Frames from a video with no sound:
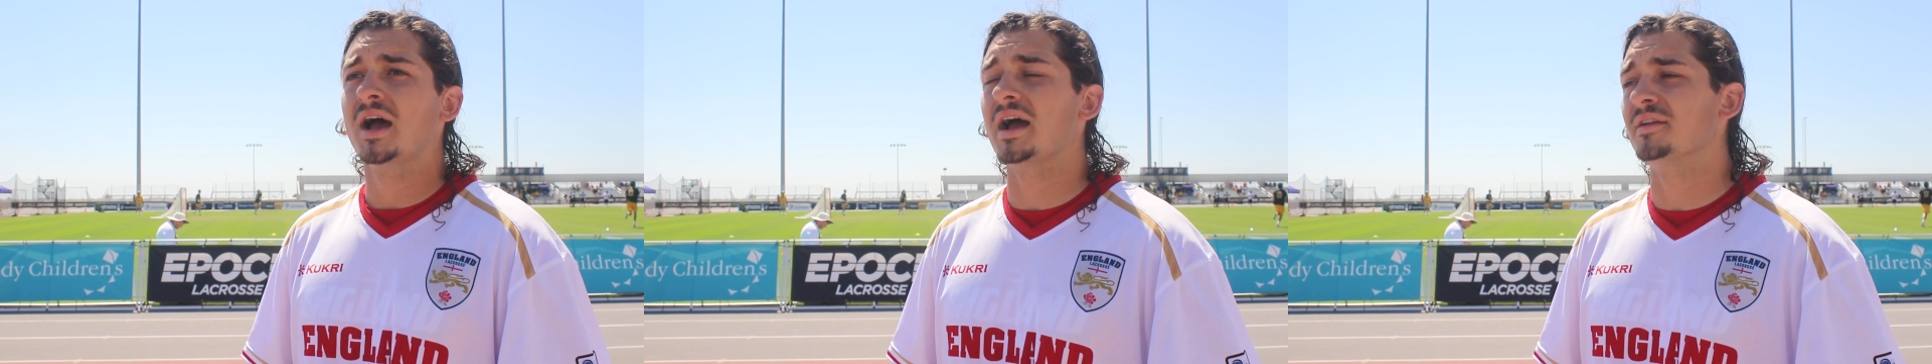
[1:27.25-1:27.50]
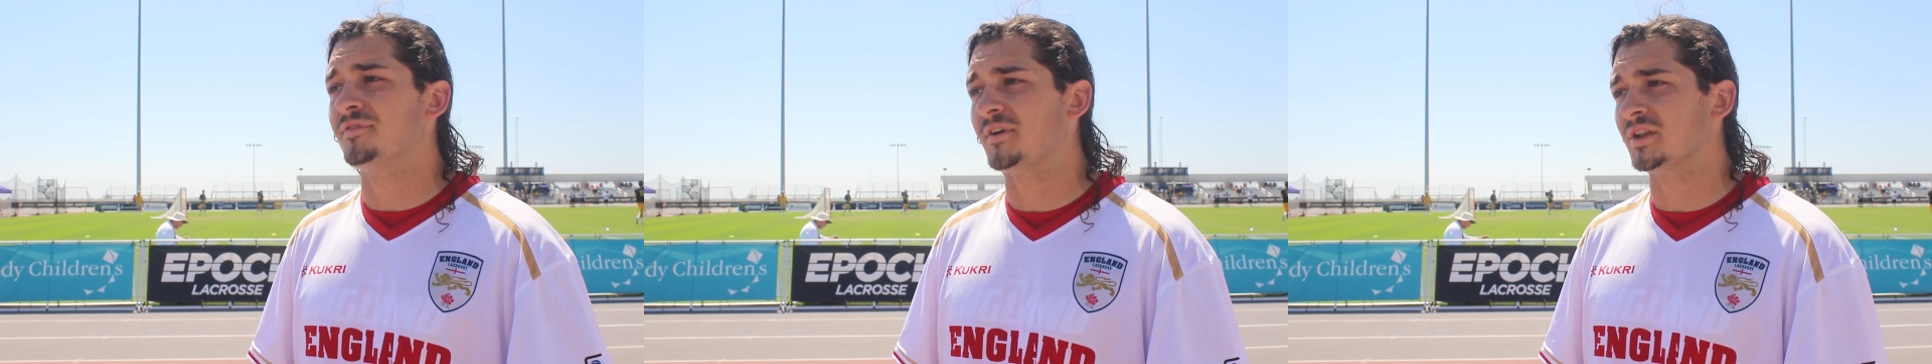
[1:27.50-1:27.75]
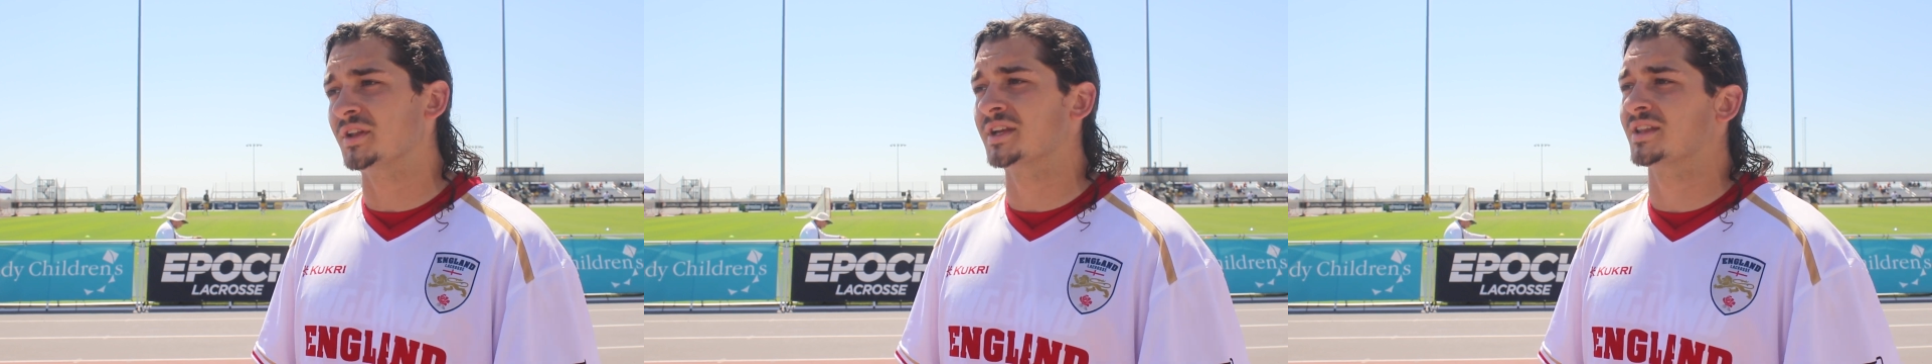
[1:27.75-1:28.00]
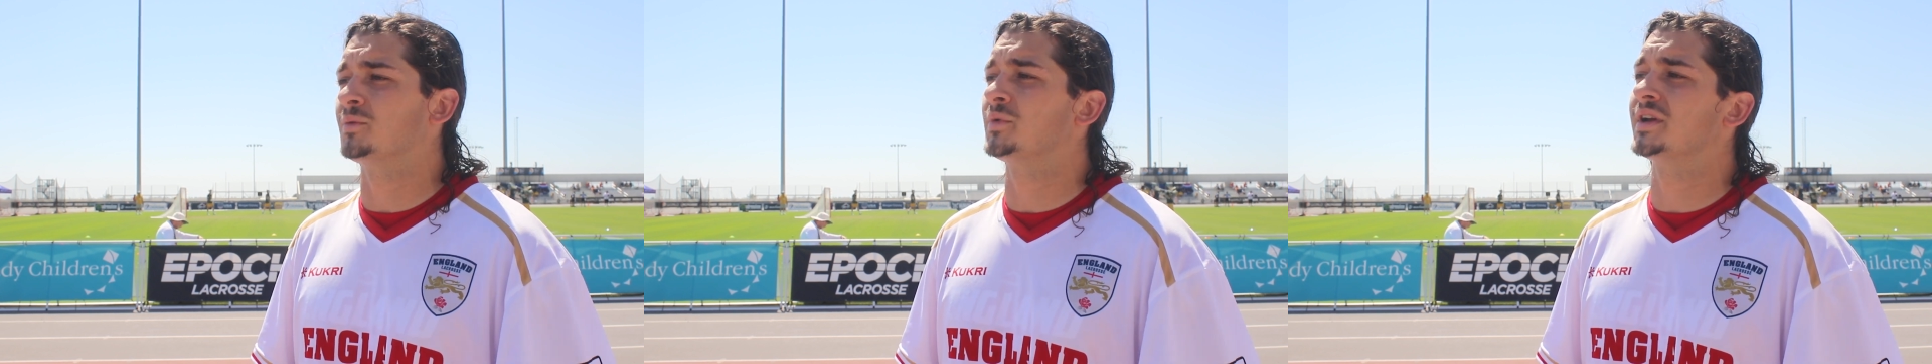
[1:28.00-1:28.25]
I'd felt
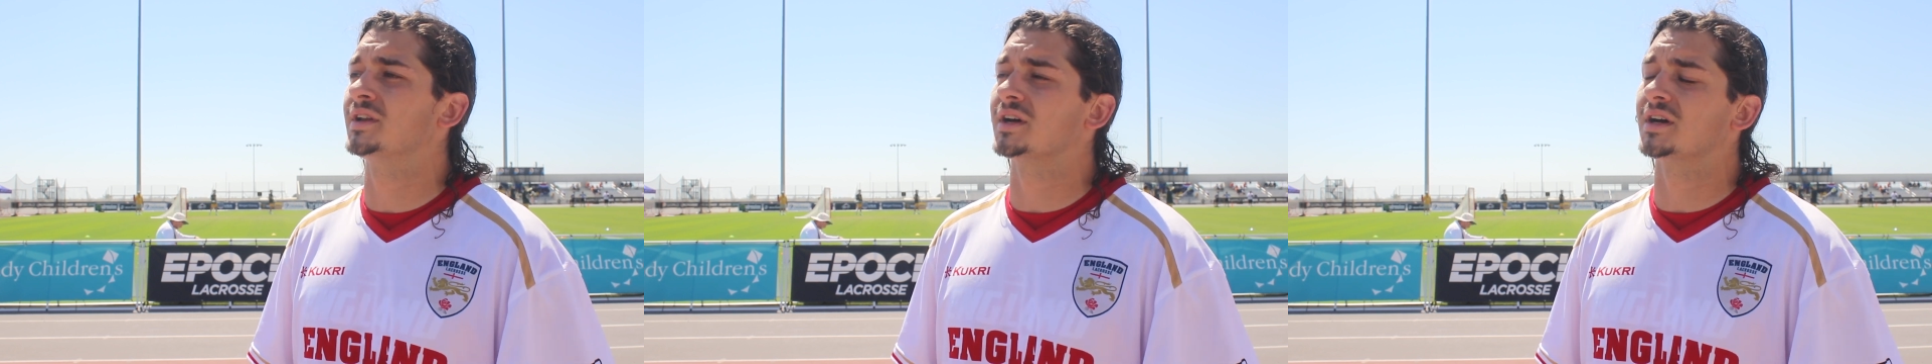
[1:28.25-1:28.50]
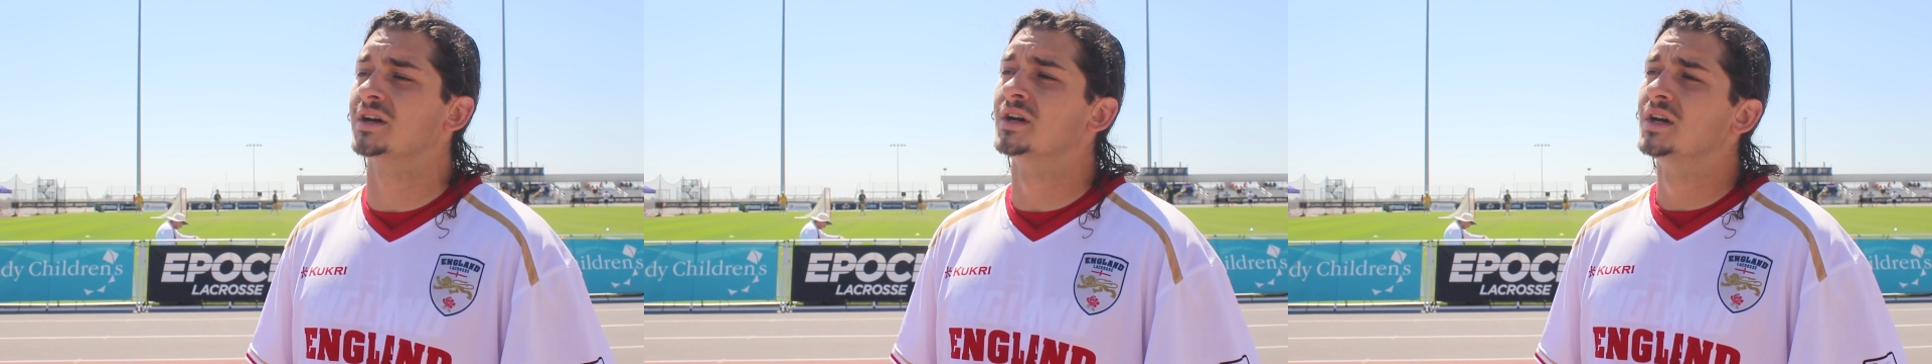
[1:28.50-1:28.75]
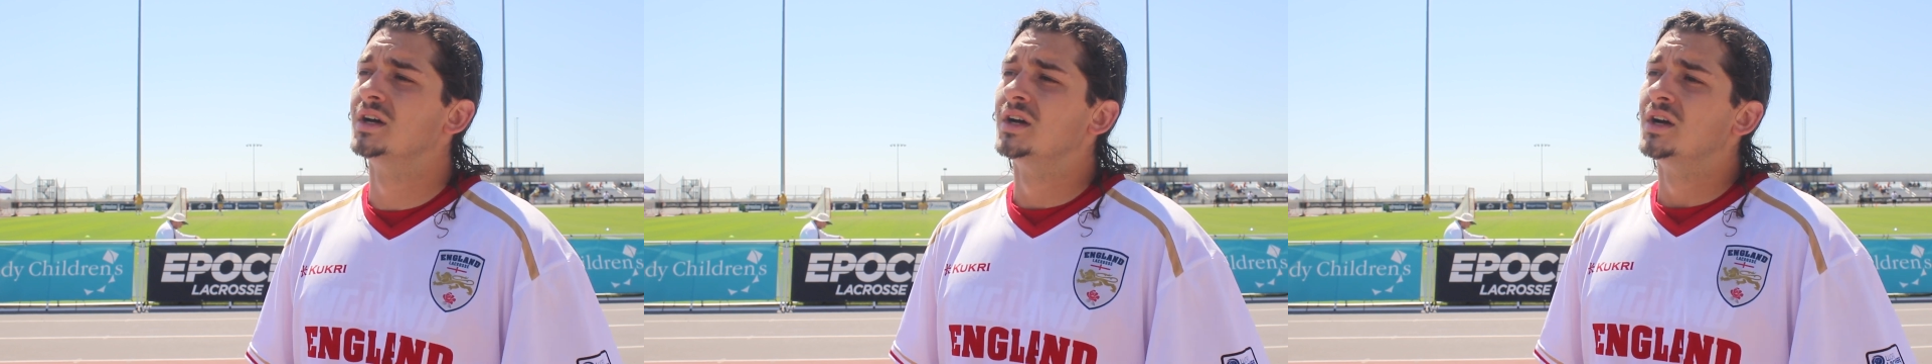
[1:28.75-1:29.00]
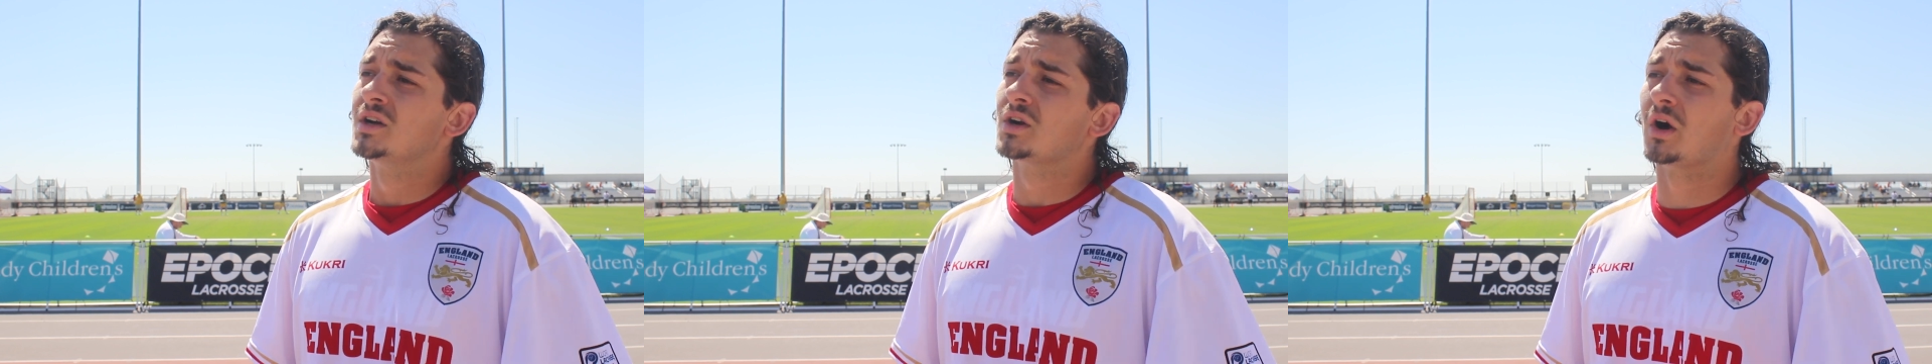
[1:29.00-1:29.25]
like that we had
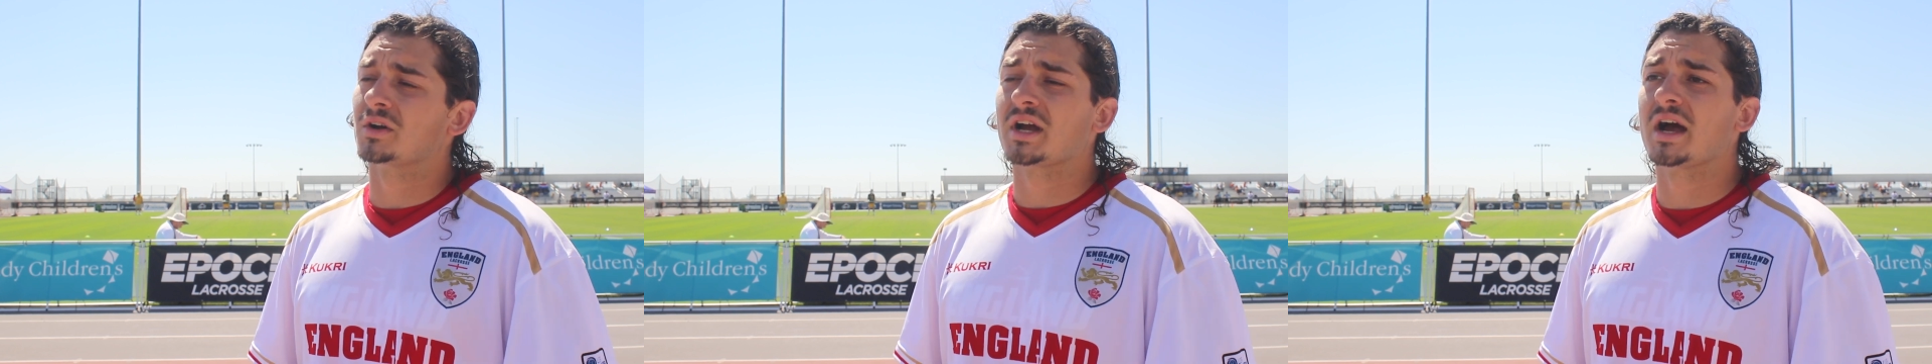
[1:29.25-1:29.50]
gone